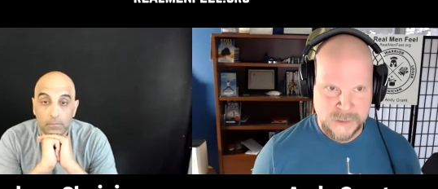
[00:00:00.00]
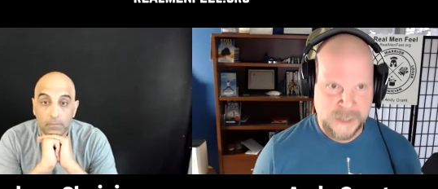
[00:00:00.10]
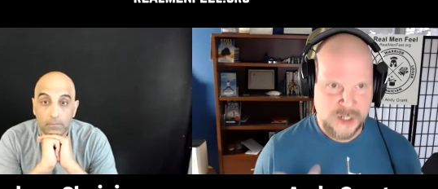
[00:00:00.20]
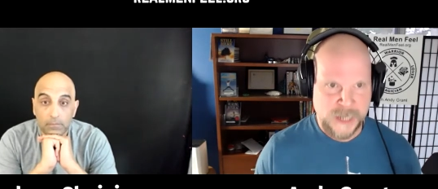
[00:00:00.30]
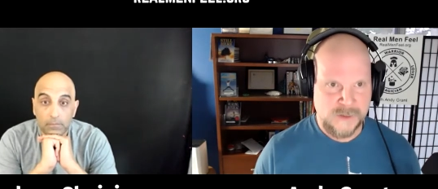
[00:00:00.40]
Speaker 1: to
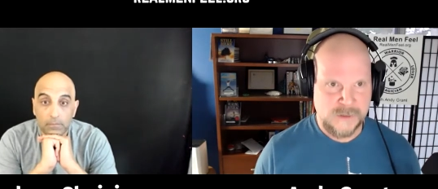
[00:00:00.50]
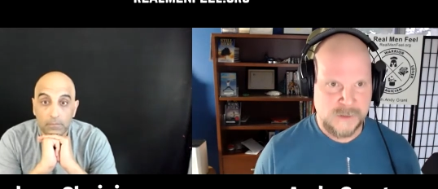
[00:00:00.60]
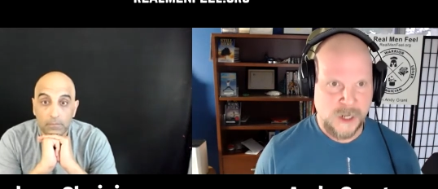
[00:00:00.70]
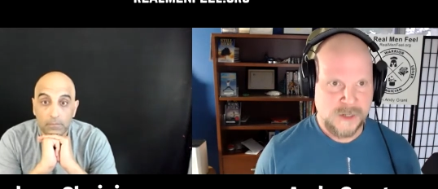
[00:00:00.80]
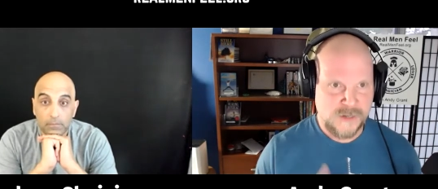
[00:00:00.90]
make
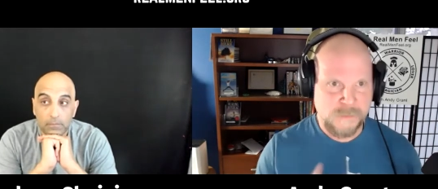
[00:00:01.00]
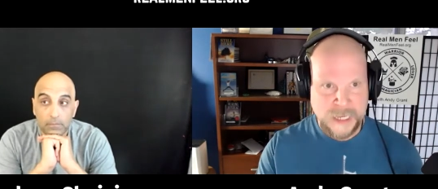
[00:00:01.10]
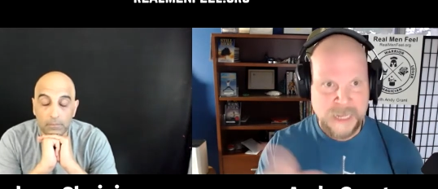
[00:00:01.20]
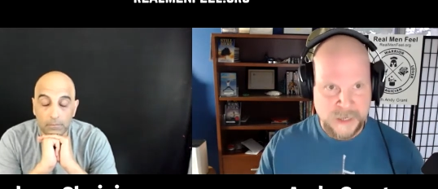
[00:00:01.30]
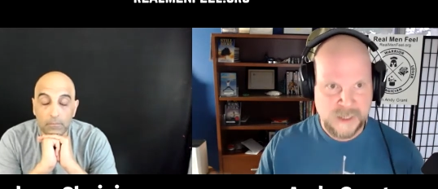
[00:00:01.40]
changes, not just
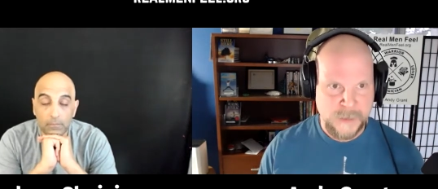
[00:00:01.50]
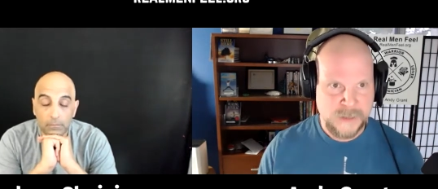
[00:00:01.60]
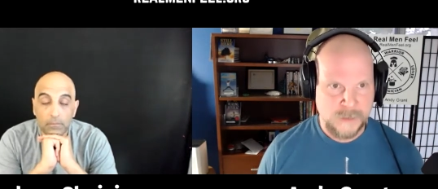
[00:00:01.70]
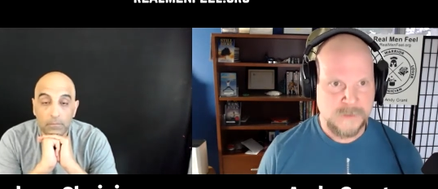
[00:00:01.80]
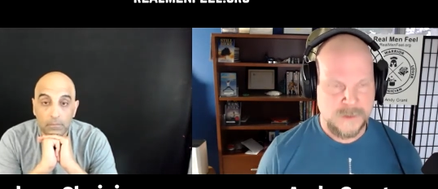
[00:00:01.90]
blame and
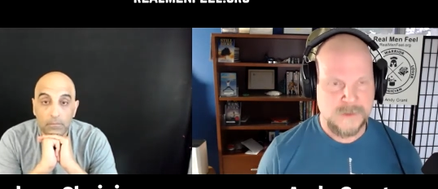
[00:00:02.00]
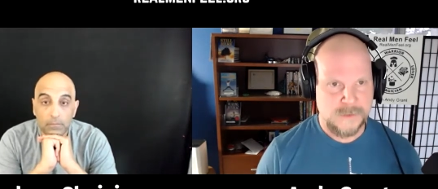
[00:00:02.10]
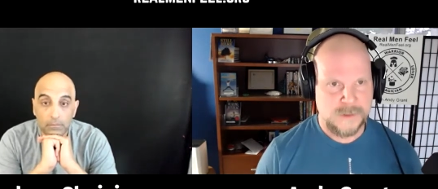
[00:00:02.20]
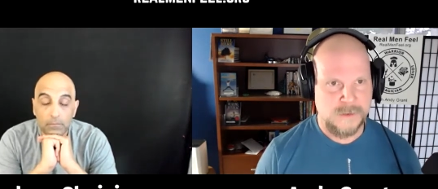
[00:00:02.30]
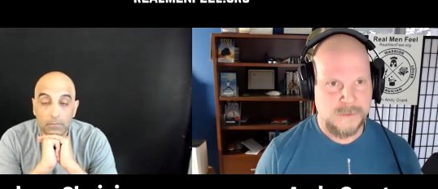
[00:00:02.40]
expect others to
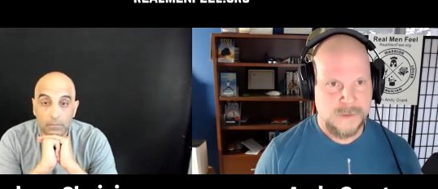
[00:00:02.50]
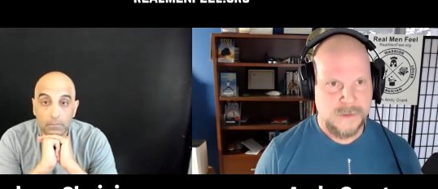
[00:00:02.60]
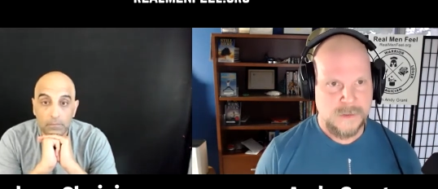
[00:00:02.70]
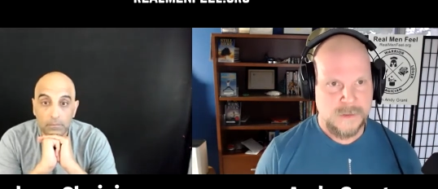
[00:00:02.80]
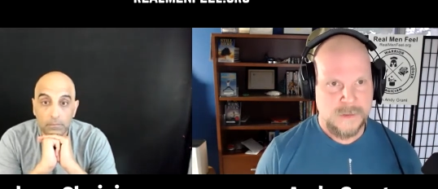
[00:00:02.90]
do so.
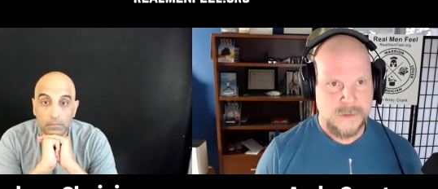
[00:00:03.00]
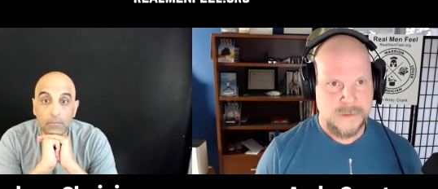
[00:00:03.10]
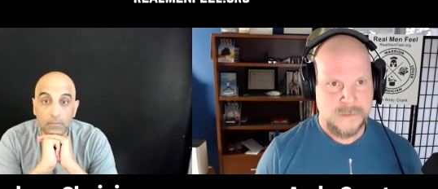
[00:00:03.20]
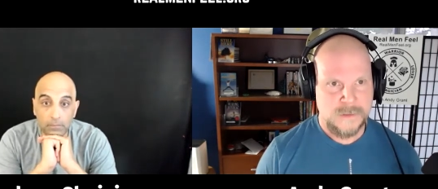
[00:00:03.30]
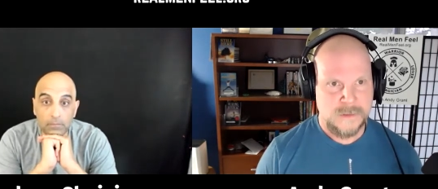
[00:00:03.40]

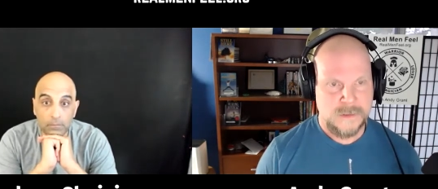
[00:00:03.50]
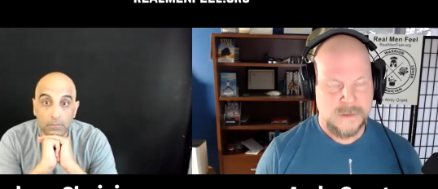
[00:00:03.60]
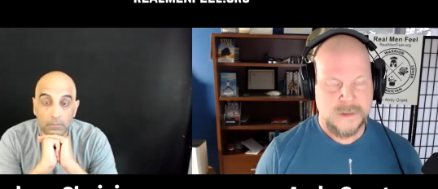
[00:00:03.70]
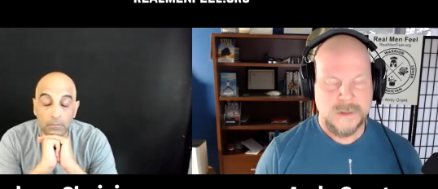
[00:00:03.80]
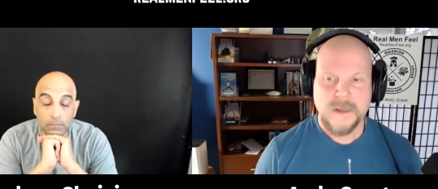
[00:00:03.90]
Speaker 2: Hmm.
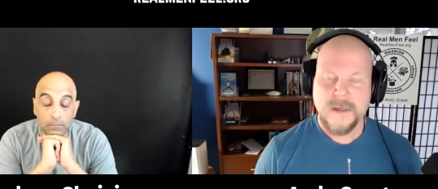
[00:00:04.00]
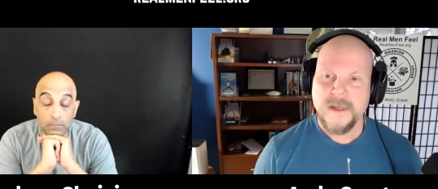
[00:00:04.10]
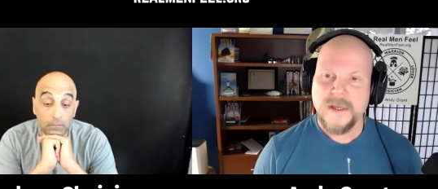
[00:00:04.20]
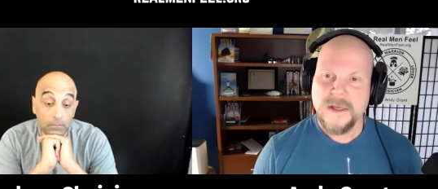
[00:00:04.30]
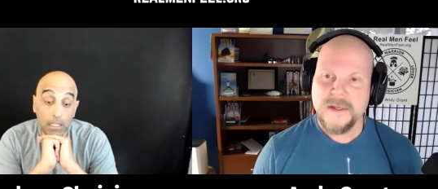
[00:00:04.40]
Hmm.
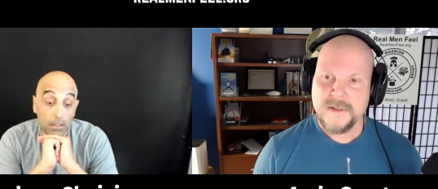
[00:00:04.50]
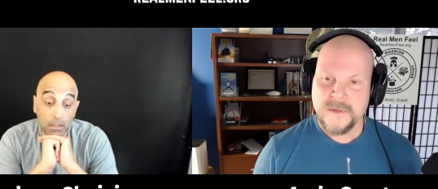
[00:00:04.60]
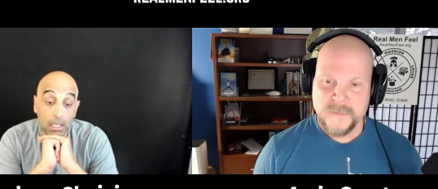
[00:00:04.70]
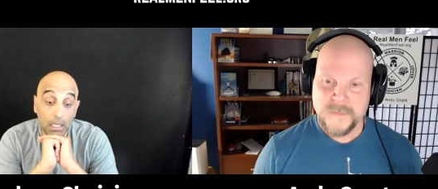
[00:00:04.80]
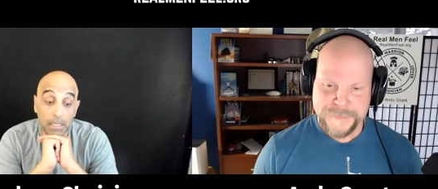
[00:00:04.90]
Yeah.
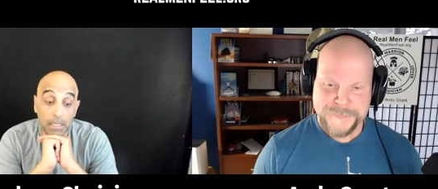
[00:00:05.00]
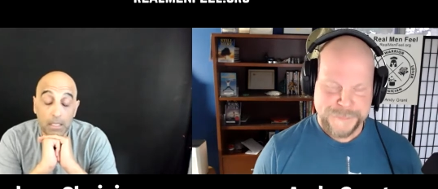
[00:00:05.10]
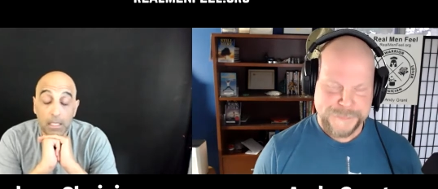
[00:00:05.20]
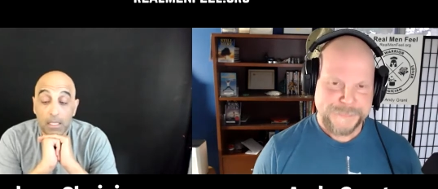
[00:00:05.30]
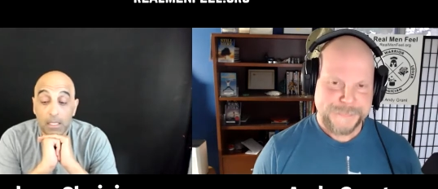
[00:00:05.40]
So, I mean,
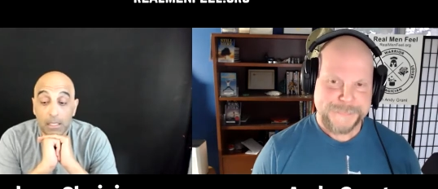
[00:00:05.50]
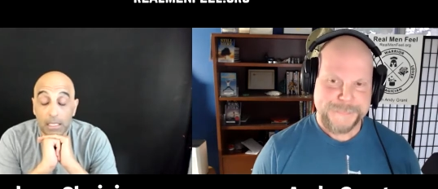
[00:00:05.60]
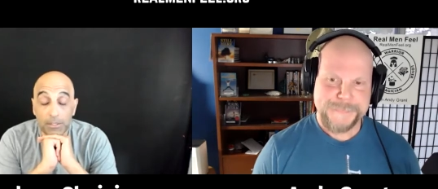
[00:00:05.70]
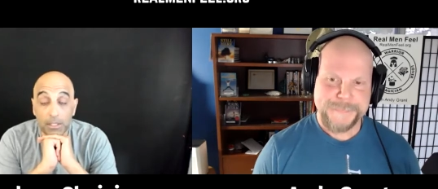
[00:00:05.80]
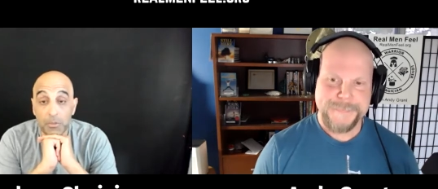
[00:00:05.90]

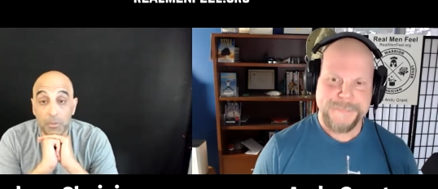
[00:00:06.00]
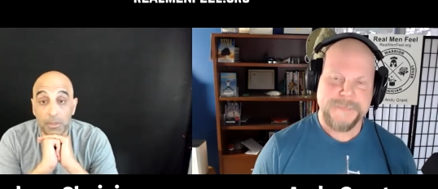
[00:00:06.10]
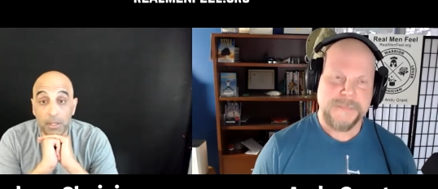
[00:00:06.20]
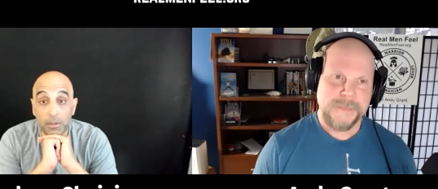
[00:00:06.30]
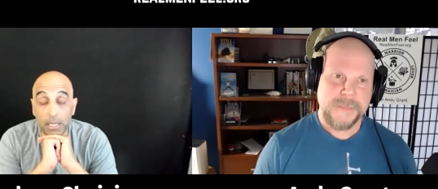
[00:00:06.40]
it starts with
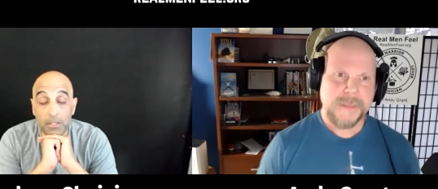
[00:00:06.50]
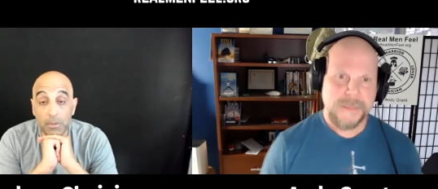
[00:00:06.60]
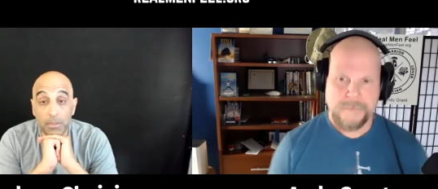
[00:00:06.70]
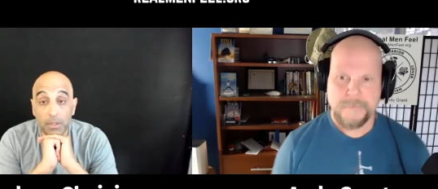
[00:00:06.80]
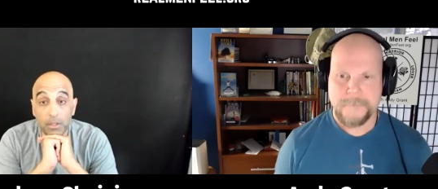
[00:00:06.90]
you. It ends
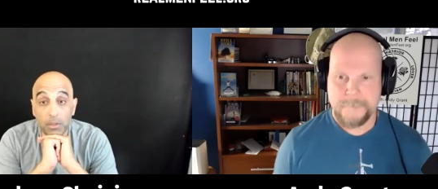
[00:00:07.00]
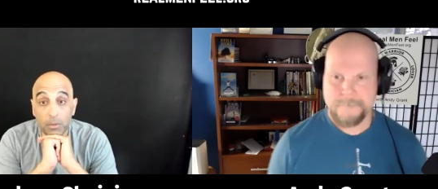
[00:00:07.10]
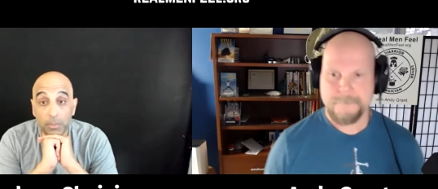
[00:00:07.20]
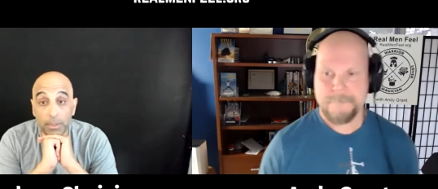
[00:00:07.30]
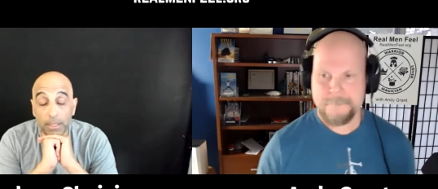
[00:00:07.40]
with
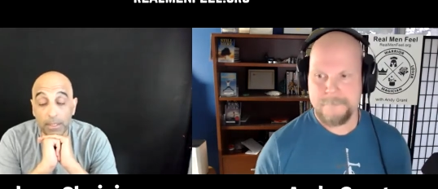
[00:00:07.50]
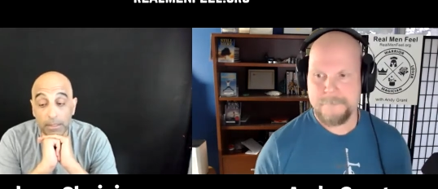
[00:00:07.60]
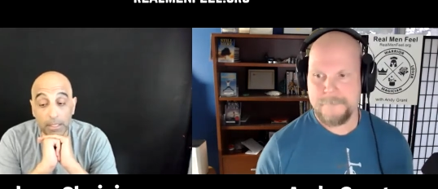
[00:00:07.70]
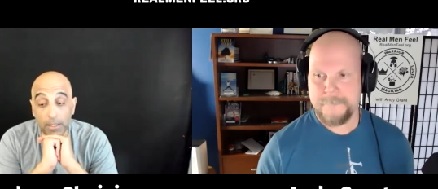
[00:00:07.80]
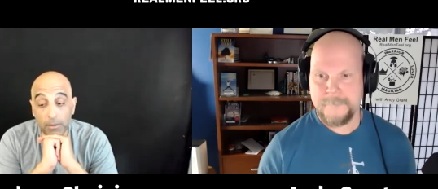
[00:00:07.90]
you. But
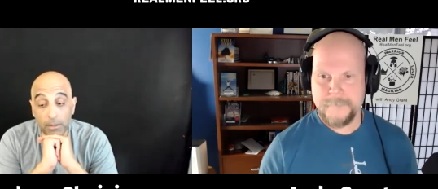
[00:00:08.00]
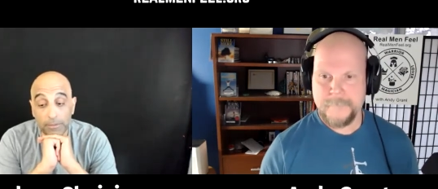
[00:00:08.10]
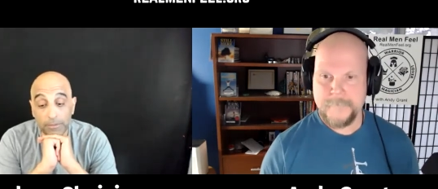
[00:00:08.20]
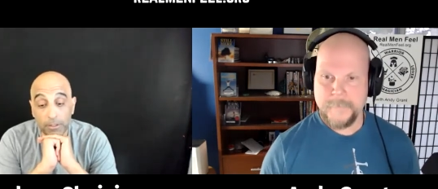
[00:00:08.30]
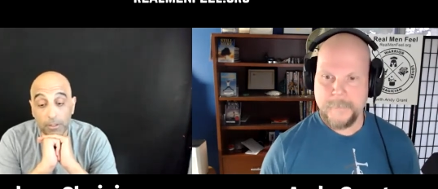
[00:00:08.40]
you know,
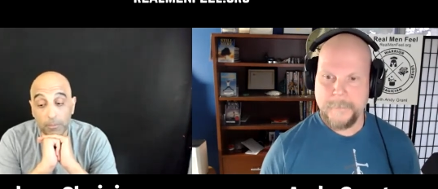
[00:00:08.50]
if you're